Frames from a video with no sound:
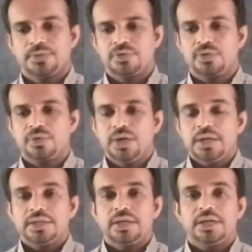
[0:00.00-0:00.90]
So
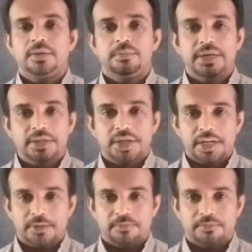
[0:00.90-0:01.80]
by
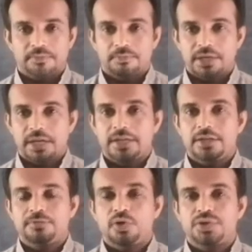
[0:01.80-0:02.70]

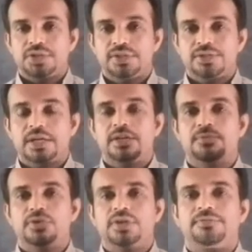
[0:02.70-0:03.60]
1940s,
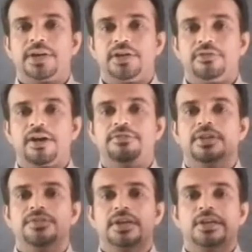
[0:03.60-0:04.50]
1945,
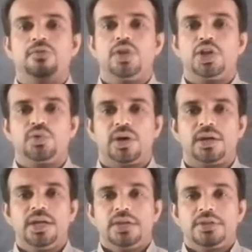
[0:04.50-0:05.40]
after the Second World
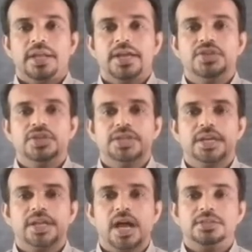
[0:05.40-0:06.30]
War, the
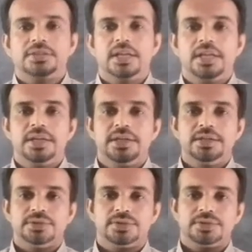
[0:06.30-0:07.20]
Nigerian national
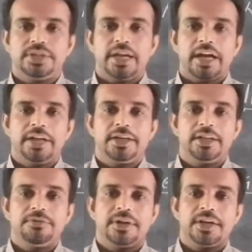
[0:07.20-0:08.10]
leaders, they
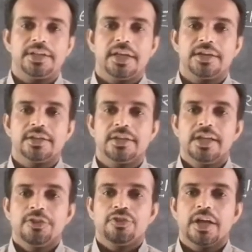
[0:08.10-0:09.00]
identified
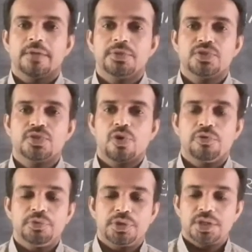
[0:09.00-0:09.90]
that they are
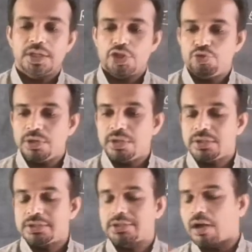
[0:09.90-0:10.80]
bestowed with the
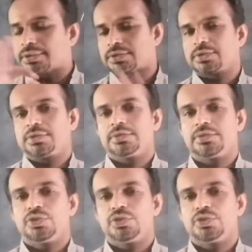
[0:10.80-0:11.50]
twin tasks,